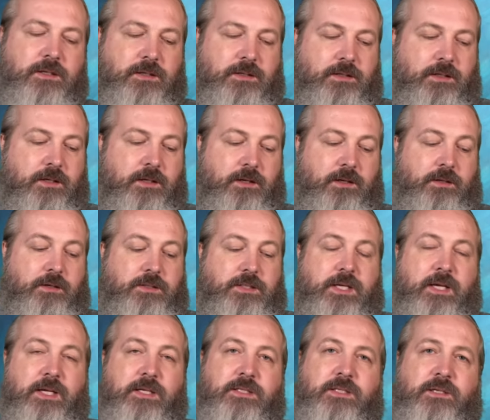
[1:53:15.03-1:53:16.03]
you know, there
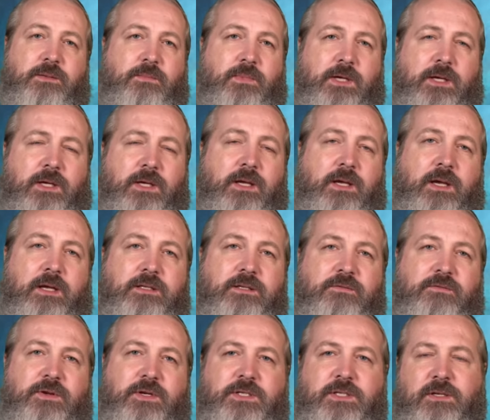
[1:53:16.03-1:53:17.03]
tends to be a
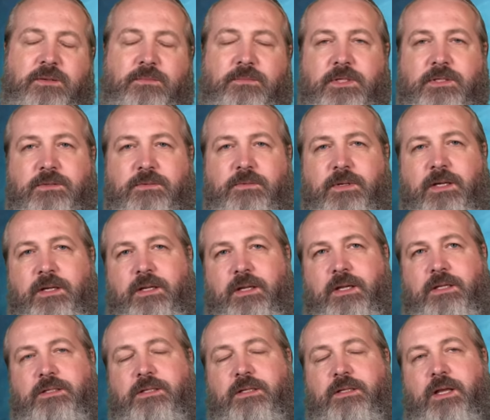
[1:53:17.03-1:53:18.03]
division between
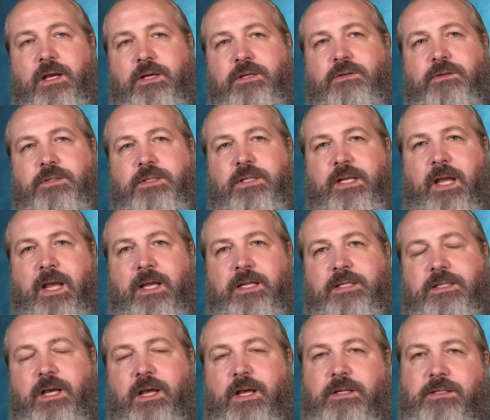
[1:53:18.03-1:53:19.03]
intellectuals and
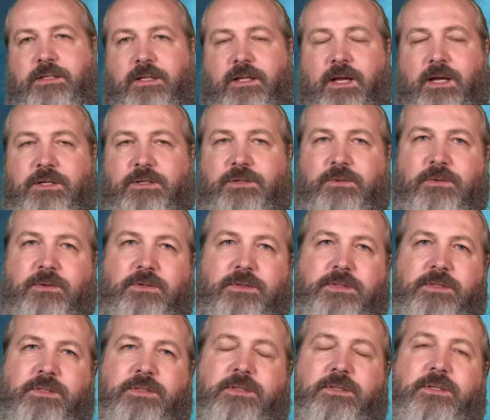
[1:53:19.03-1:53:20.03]

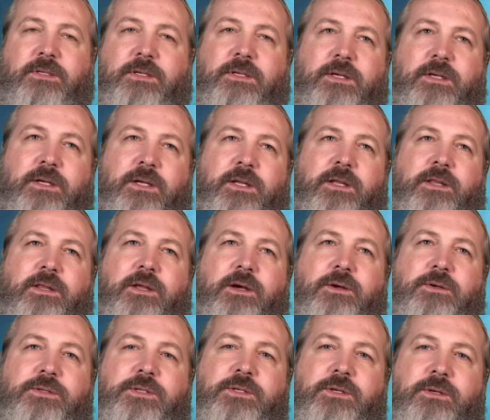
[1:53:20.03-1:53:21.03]
anti-intellectuals,
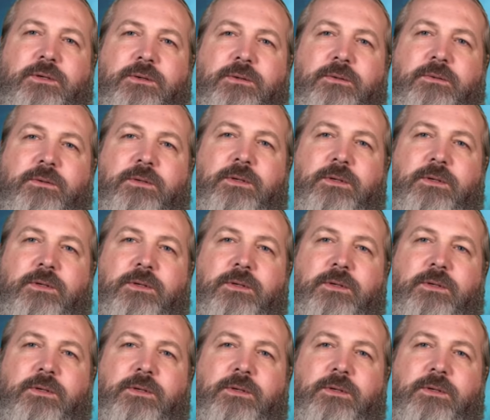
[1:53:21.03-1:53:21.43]
those who